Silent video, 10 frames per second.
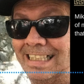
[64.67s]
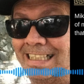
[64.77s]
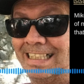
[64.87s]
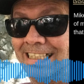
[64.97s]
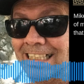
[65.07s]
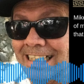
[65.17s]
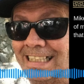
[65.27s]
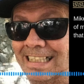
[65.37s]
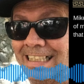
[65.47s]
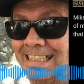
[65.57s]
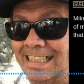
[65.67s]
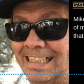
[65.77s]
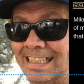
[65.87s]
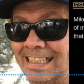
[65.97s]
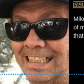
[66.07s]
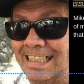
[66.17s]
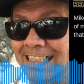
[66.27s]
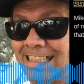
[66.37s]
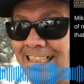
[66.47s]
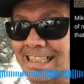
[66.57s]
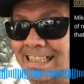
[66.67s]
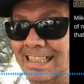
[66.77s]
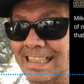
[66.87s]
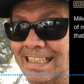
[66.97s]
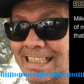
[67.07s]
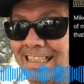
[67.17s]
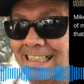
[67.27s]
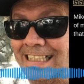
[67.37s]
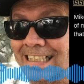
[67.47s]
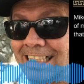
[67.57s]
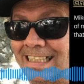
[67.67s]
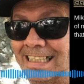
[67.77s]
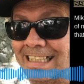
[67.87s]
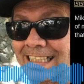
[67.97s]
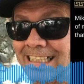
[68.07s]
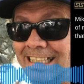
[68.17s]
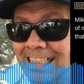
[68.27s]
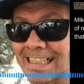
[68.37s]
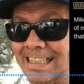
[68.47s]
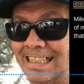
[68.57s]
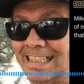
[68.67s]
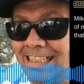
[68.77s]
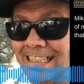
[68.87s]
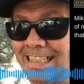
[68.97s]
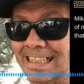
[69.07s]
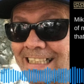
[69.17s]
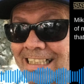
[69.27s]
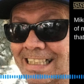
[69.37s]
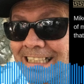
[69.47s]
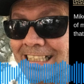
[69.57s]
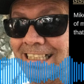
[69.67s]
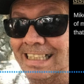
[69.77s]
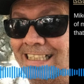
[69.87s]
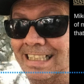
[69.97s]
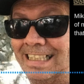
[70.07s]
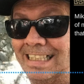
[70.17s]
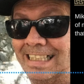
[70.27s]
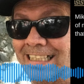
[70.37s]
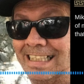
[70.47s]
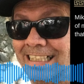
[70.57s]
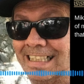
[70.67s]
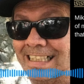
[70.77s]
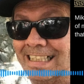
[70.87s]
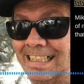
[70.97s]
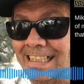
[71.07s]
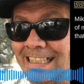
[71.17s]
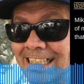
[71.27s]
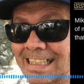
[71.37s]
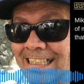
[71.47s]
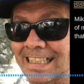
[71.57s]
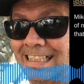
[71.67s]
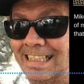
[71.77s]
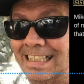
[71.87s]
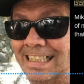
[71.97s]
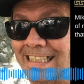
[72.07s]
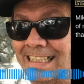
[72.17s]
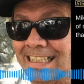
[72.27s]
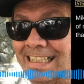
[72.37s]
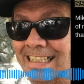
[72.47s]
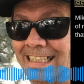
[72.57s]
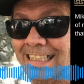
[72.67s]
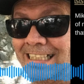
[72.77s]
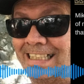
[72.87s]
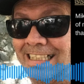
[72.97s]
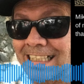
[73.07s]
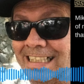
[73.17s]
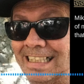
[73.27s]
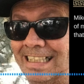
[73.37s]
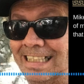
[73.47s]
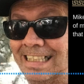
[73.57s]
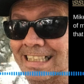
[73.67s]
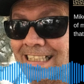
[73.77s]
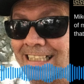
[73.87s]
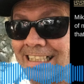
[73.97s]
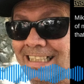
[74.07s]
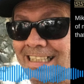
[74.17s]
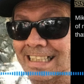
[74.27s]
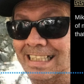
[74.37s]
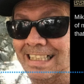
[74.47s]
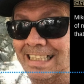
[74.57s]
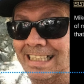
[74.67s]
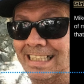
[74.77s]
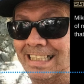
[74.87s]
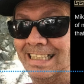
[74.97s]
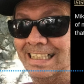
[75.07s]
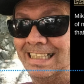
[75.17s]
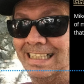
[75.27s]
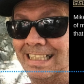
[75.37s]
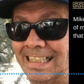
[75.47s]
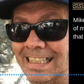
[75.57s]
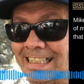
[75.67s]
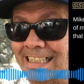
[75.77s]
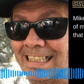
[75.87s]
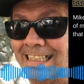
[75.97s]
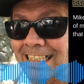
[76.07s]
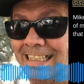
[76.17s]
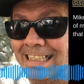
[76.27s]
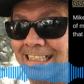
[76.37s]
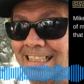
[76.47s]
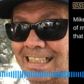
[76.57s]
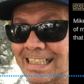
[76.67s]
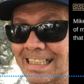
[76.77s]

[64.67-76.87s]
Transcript: He got adopted. And you tell right away that it was a great match because, I mean, he left with her completely willingly. Then we waited